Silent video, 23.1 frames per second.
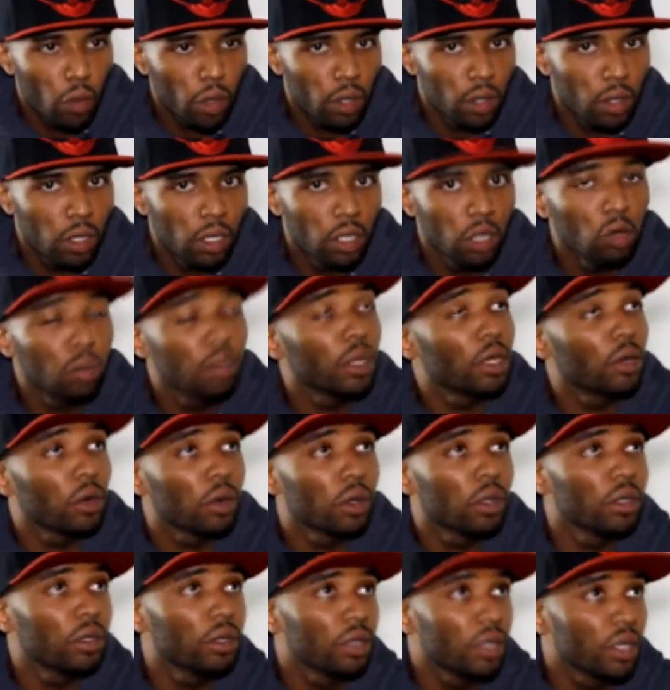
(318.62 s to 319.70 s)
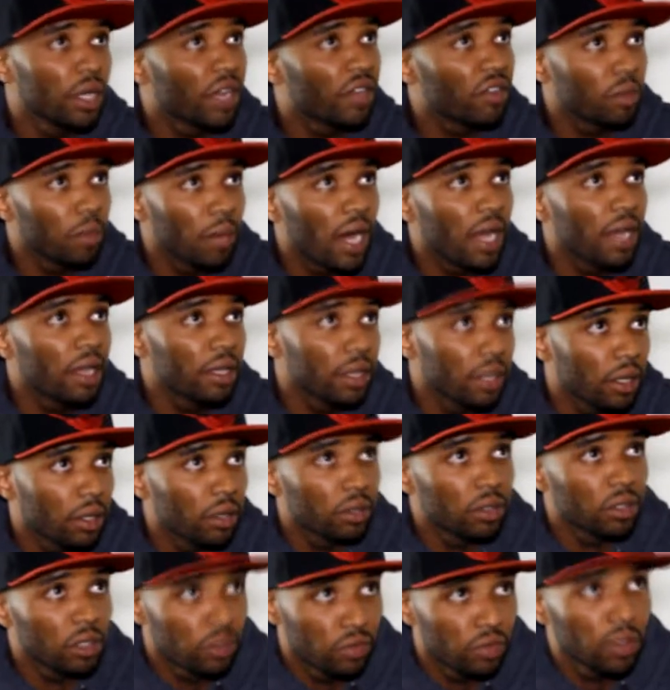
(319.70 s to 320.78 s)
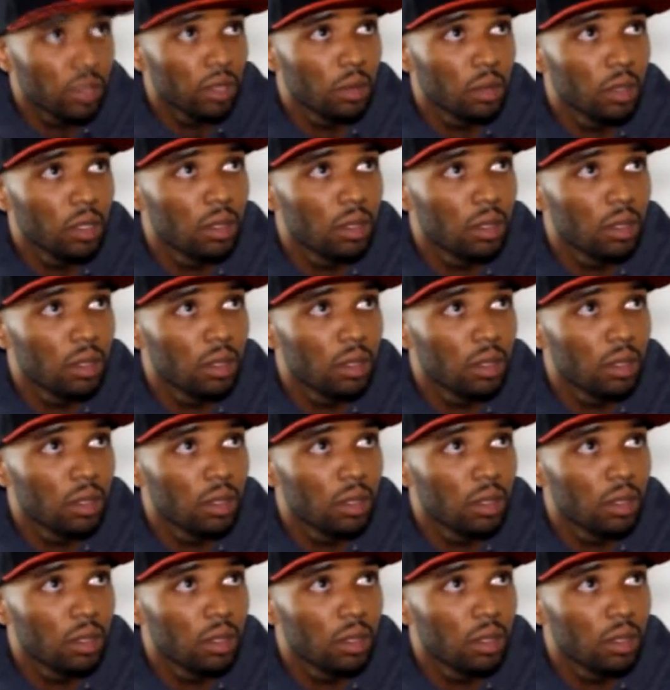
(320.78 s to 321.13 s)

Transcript: a little bit earlier than everybody else. You feel me?